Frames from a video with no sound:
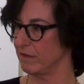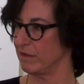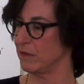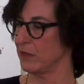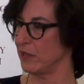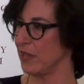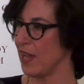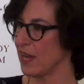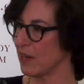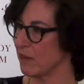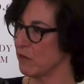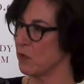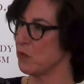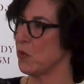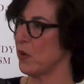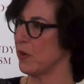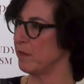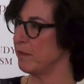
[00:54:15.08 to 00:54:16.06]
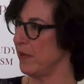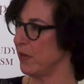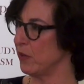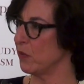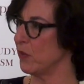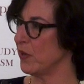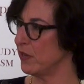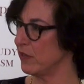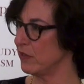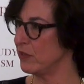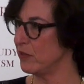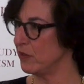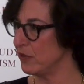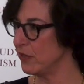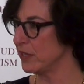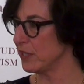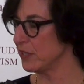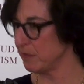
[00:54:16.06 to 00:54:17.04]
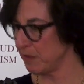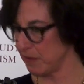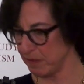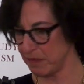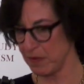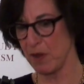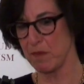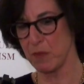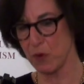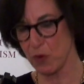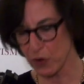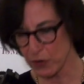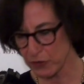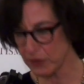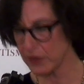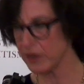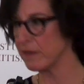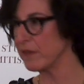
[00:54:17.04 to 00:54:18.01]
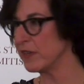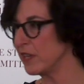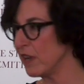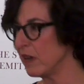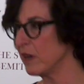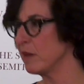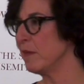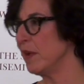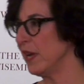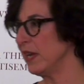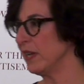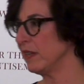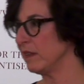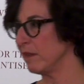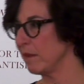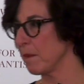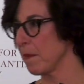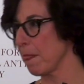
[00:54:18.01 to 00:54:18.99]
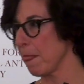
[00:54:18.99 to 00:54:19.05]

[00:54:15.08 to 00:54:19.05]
for lack of a better way to do this, but a portrait of a young man